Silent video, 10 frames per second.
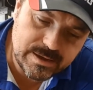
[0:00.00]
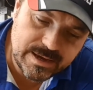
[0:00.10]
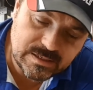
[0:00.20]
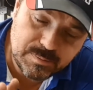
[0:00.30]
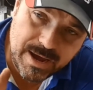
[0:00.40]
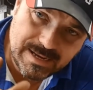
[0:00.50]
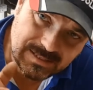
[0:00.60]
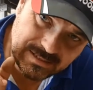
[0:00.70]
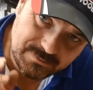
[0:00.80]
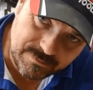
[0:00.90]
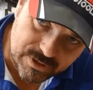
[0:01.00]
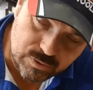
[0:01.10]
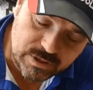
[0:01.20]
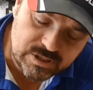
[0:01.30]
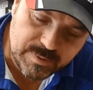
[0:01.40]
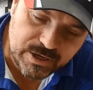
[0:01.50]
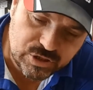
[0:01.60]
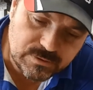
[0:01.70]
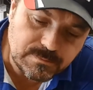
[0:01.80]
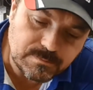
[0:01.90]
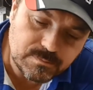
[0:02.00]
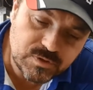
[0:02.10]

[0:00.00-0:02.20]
It's passed its visual inspection,